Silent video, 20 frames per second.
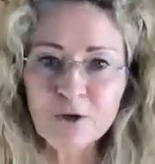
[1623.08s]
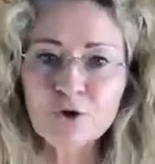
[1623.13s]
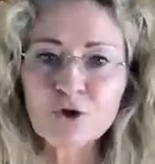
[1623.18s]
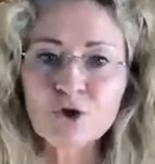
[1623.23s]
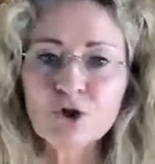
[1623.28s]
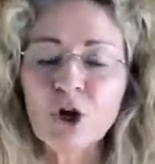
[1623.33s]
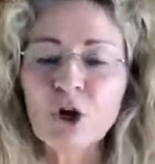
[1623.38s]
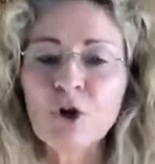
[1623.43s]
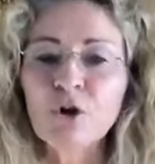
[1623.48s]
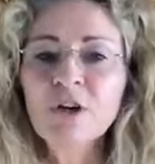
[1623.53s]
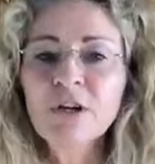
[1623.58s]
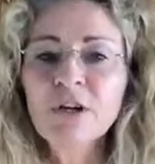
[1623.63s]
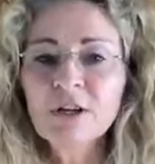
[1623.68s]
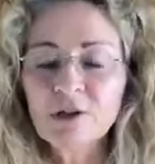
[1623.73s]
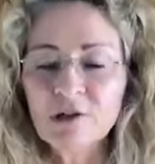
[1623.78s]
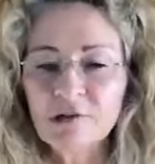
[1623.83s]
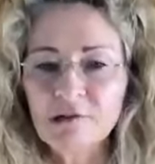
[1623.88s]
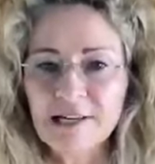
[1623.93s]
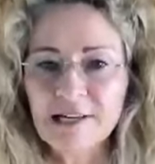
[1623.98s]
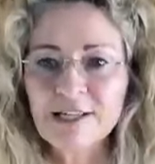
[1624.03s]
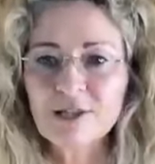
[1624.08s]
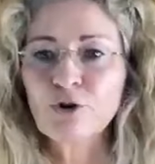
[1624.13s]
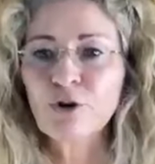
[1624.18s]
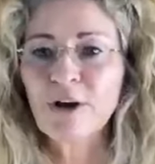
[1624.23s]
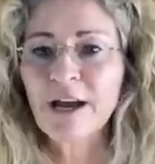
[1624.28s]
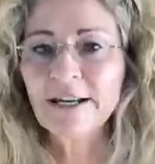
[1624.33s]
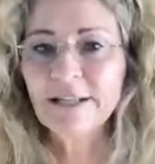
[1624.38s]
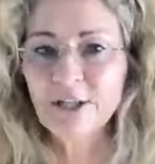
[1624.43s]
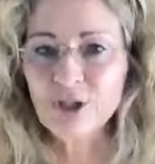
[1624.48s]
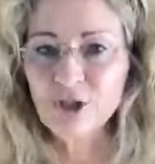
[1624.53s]
your toe creates your
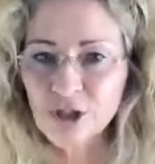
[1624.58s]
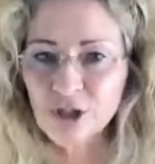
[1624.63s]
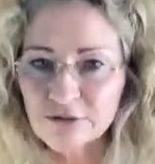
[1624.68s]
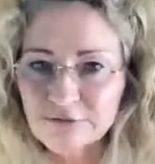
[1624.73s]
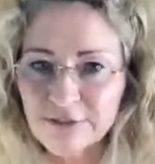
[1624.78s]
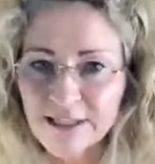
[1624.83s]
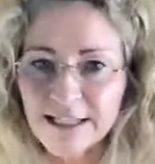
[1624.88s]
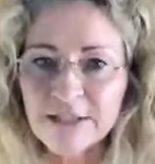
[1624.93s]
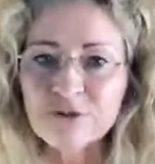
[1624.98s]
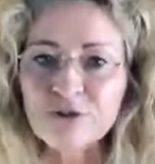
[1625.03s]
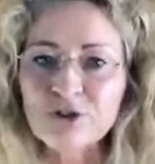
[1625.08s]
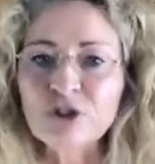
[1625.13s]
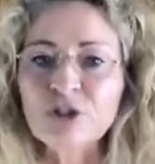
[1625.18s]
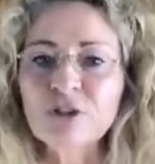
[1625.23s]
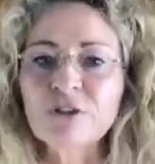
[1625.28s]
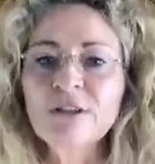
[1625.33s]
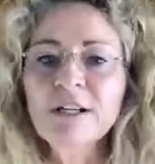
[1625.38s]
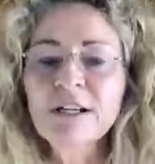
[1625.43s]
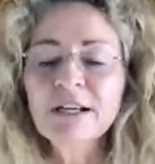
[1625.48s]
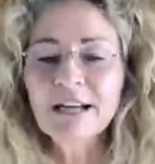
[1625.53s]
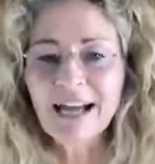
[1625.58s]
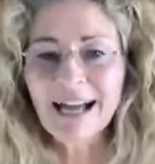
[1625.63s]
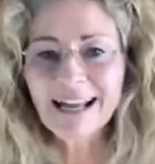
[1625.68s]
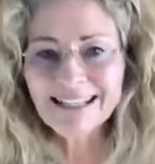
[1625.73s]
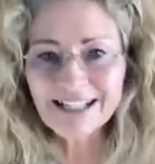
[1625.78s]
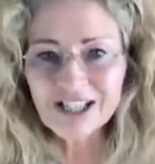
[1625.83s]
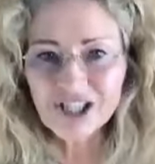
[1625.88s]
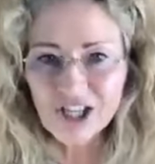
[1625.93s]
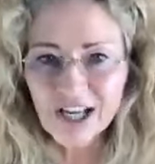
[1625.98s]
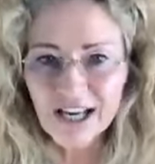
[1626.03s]
energy around you, and
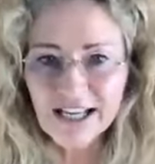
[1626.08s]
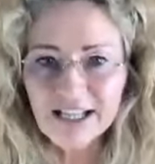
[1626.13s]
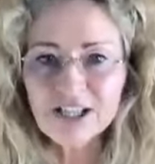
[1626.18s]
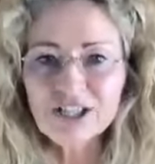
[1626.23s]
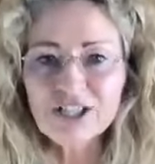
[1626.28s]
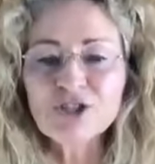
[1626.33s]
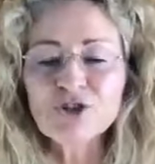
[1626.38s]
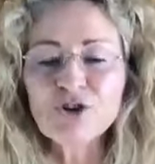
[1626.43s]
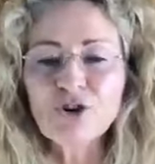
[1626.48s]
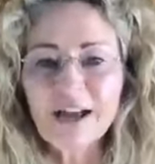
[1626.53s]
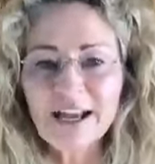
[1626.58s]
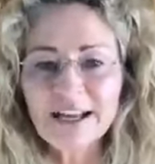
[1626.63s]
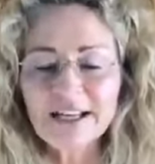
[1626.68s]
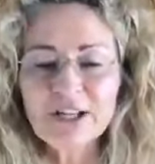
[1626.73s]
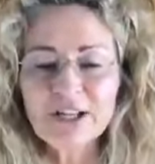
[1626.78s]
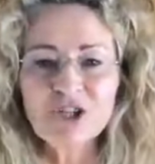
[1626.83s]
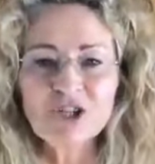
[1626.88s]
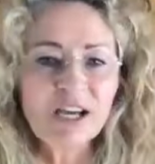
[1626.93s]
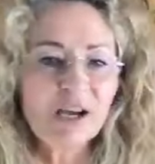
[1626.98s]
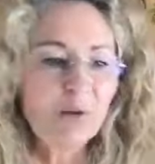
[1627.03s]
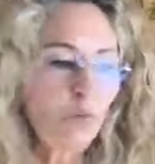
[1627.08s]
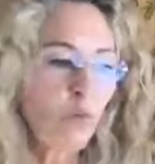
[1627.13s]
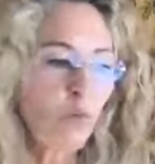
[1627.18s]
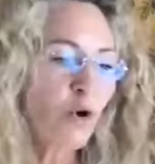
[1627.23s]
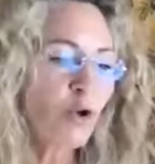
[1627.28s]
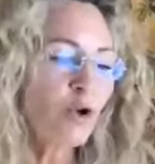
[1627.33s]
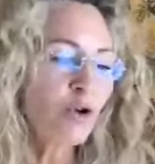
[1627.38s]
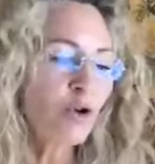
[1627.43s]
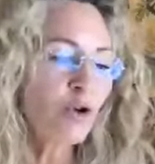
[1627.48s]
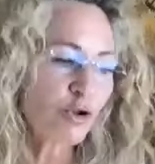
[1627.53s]
it changes your energy and
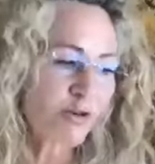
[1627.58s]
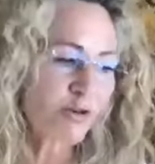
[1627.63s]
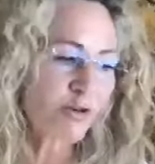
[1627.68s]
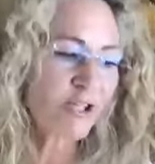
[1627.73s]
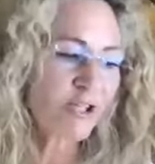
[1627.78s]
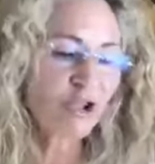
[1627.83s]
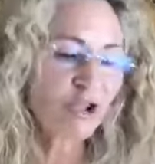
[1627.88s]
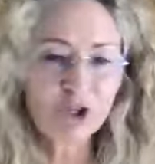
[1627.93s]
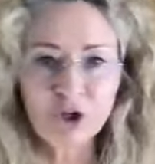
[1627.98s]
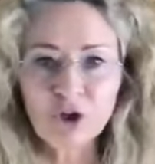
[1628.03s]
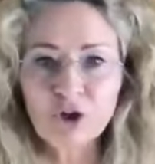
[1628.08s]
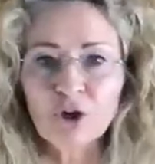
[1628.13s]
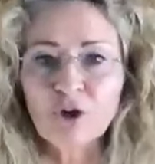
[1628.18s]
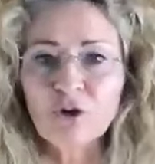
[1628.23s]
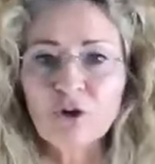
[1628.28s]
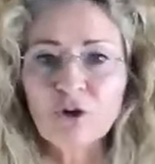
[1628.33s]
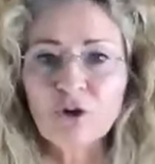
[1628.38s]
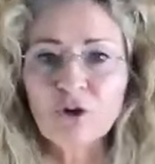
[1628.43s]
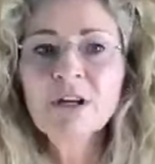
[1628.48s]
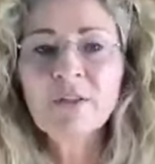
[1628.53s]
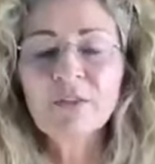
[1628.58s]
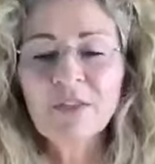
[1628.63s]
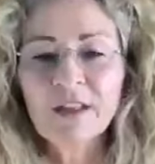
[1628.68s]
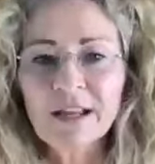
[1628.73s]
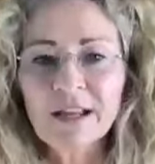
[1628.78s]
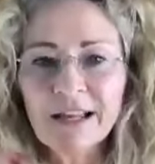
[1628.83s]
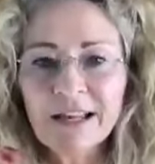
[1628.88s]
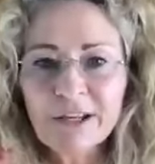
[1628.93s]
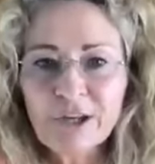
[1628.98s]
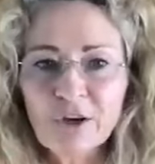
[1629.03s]
what you attract to you.
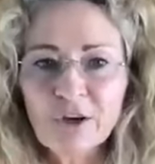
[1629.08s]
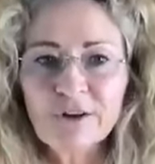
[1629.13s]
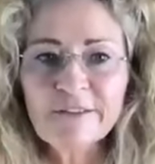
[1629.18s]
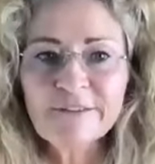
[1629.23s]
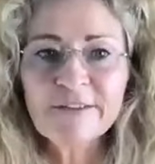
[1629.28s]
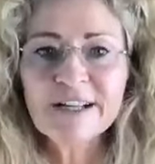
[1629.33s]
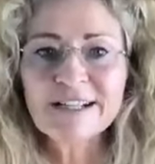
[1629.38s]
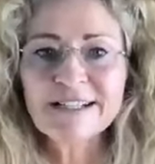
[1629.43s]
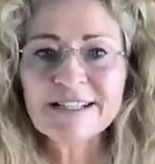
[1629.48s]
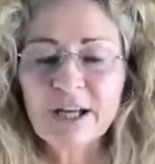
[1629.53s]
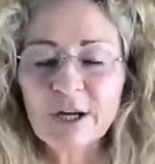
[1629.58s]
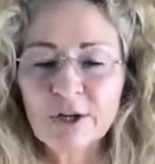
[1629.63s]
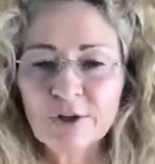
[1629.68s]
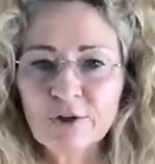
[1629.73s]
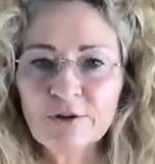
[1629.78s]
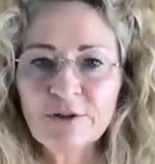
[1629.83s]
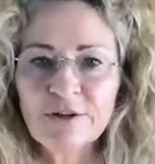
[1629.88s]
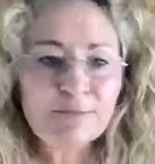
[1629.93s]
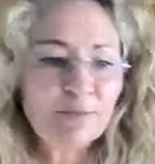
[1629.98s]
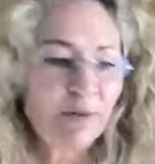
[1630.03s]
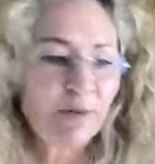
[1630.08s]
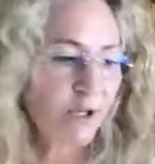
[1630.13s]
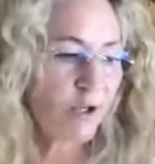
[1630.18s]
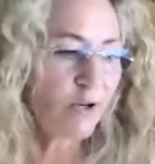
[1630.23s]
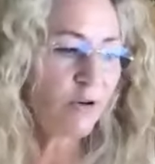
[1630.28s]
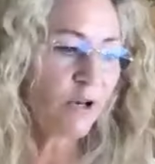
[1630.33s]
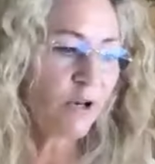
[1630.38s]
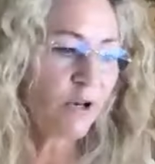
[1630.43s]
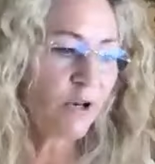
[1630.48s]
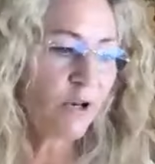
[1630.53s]
The universe can only bring
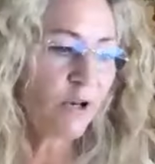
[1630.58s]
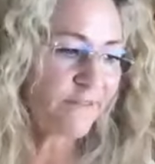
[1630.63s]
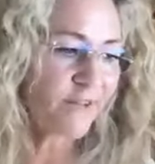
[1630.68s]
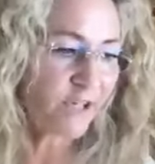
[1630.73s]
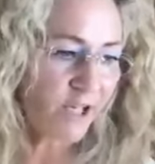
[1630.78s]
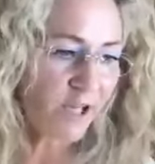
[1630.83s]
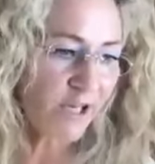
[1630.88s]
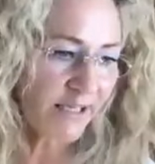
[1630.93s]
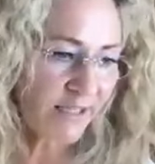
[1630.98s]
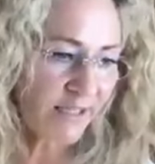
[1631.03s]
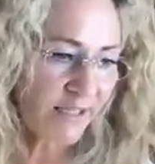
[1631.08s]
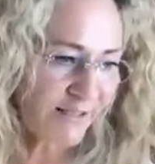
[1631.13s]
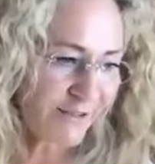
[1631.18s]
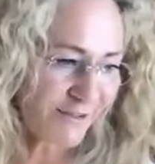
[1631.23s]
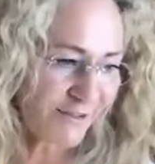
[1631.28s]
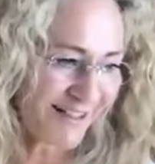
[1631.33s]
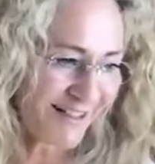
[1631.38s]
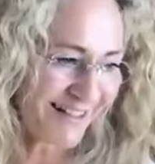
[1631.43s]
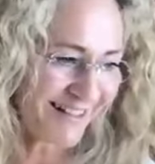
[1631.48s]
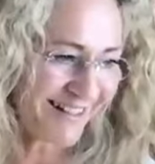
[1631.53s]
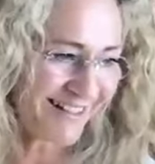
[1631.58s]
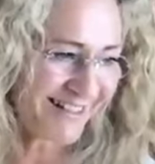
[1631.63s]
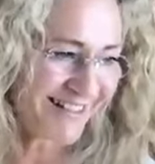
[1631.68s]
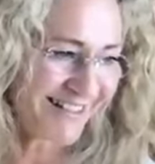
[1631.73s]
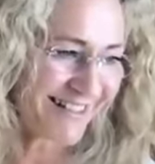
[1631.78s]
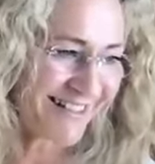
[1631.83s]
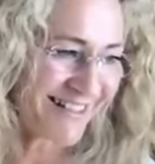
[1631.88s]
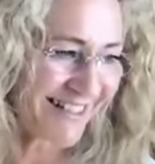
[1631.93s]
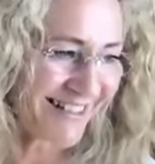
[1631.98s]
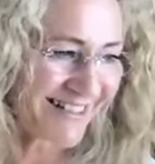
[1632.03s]
you like for like. Okay, they
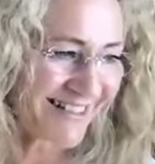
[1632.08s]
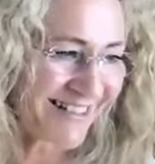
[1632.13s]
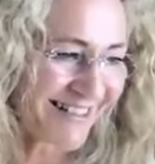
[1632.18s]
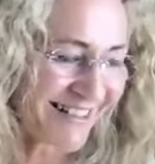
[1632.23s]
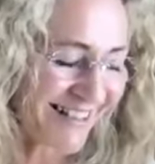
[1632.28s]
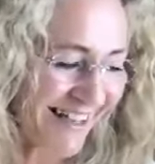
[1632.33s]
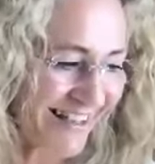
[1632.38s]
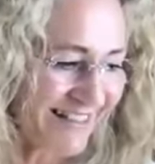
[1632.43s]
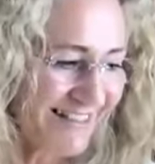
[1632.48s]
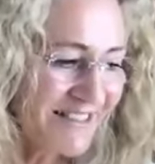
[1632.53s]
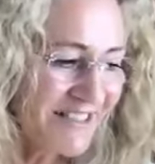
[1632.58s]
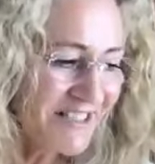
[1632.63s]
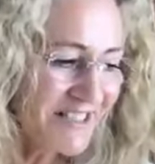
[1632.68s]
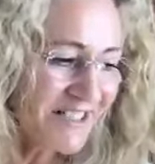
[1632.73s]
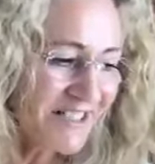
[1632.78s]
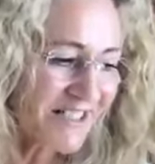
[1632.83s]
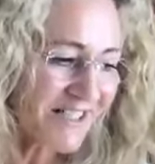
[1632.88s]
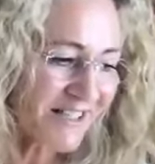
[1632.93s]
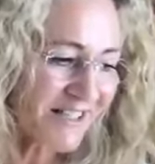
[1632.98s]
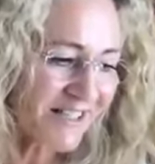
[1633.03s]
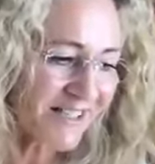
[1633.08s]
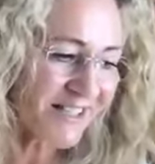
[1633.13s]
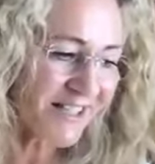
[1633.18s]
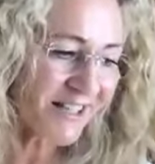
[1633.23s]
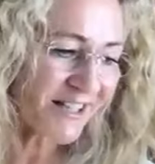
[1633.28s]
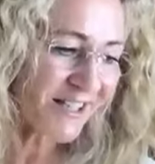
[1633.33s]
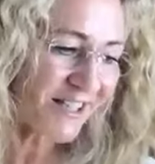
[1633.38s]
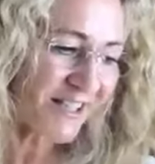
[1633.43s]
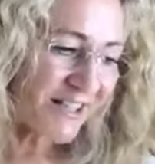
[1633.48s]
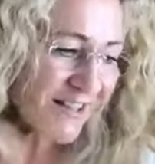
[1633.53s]
just said, okay. So there's
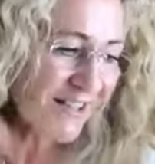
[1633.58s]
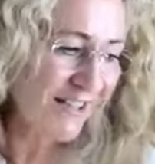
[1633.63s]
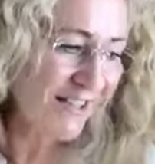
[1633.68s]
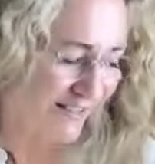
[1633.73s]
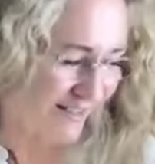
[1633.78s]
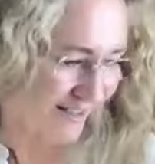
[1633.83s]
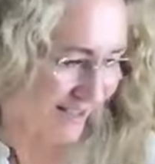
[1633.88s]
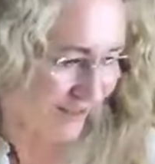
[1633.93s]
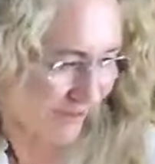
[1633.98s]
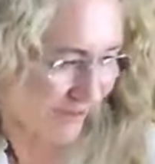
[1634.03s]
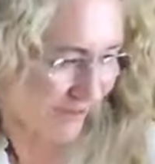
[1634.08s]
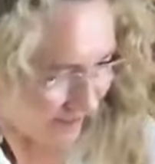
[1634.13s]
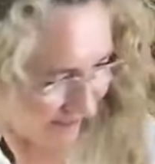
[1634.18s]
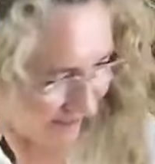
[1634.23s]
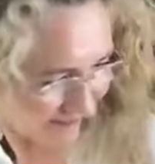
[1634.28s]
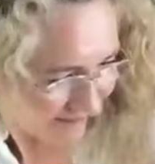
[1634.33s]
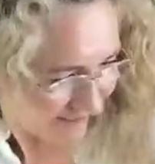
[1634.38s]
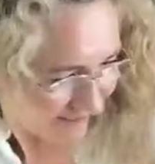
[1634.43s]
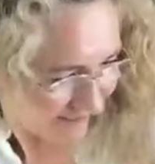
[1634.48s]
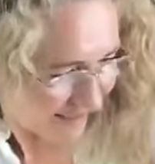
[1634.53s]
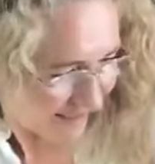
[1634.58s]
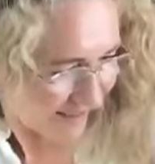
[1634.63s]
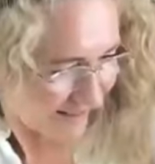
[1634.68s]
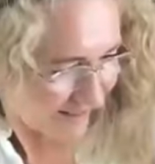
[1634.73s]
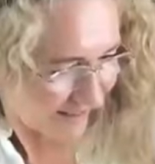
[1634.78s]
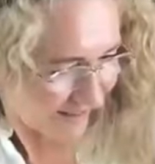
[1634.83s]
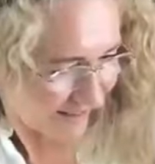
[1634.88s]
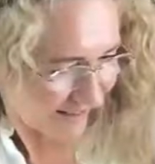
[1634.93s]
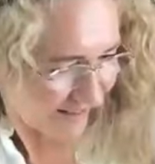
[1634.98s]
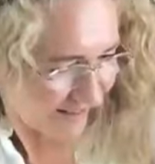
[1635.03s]
a few things they are
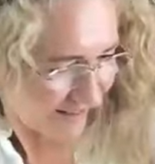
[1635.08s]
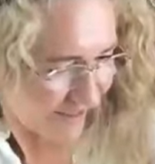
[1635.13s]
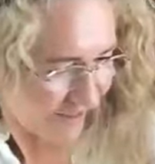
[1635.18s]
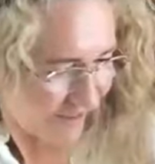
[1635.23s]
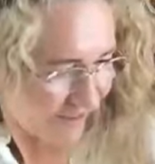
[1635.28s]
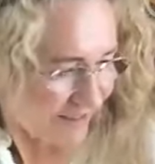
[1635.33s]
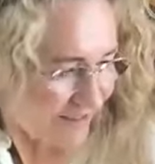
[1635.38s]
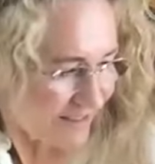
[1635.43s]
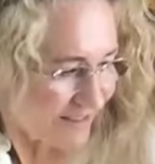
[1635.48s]
saying. Okay, thank you.